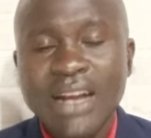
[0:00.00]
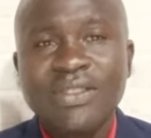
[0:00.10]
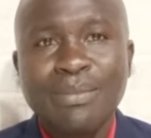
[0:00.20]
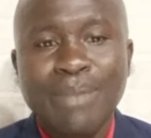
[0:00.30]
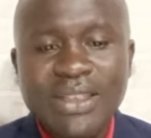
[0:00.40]

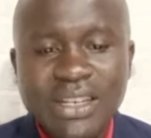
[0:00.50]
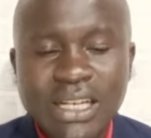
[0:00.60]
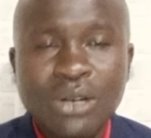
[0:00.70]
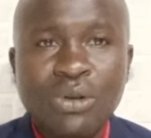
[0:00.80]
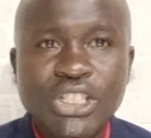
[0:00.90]
the budget
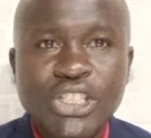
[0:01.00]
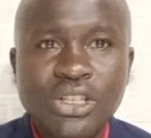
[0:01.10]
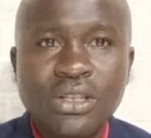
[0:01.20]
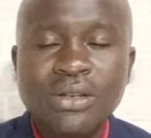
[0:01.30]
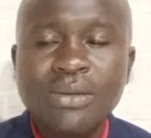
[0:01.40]

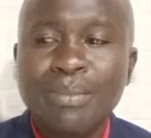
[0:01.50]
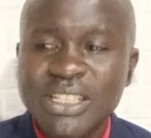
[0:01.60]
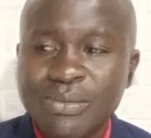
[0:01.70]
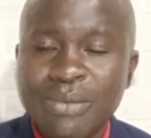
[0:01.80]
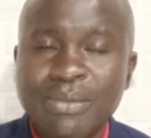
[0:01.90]
allocation
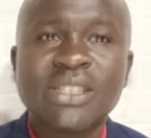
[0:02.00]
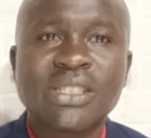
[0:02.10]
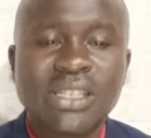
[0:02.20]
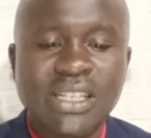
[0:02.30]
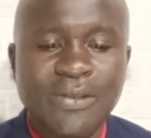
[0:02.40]
must be maintained.